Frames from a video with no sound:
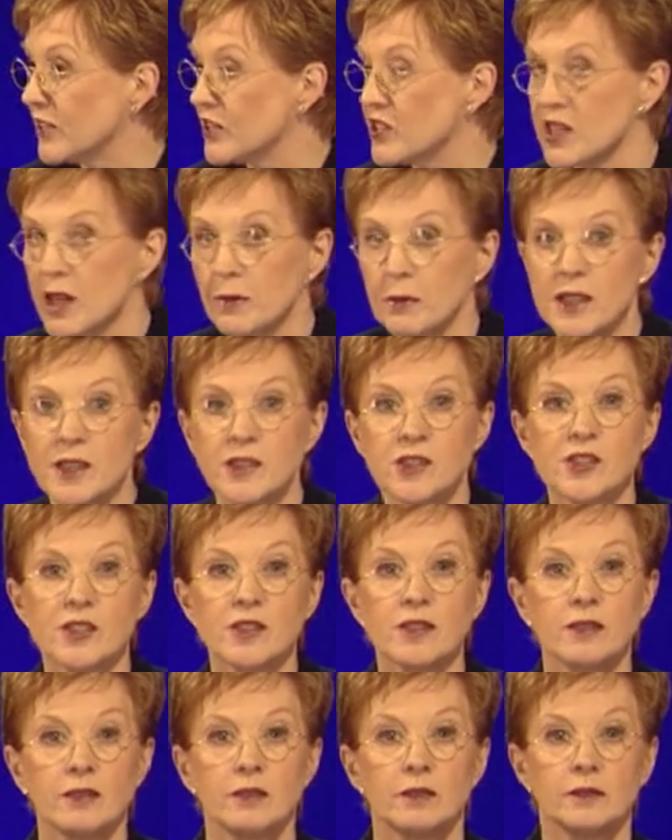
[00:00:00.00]

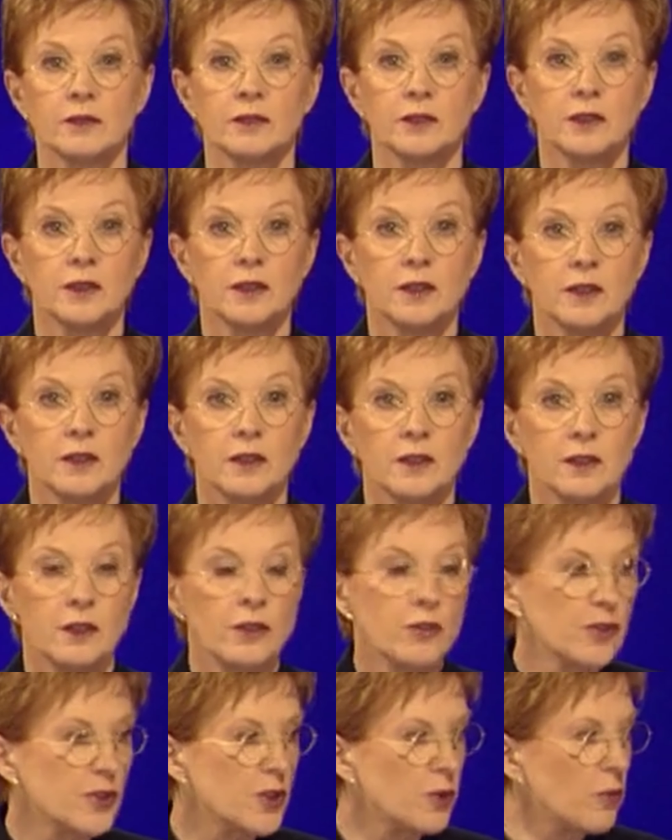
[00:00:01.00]
summits.
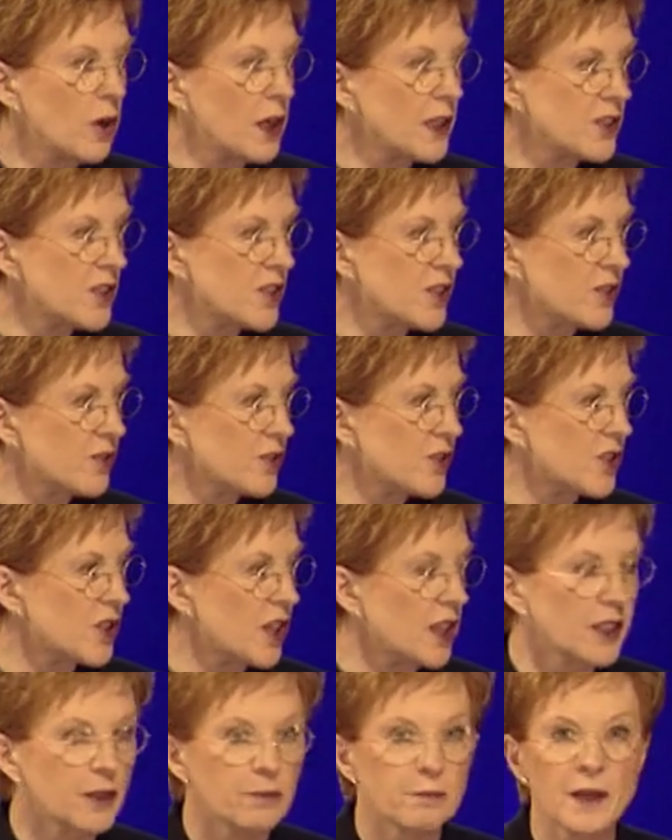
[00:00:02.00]
Who's the one still
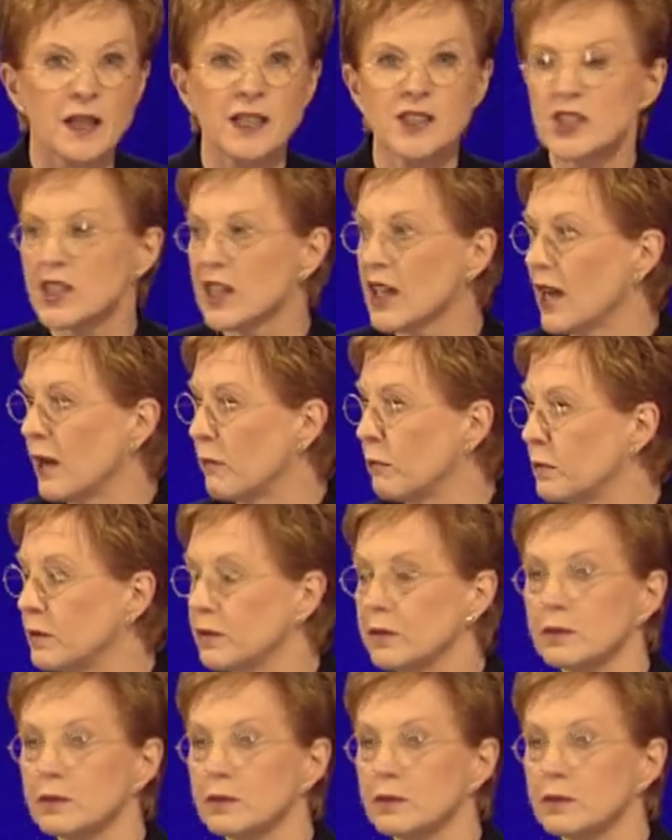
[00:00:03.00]
stuck at base camp?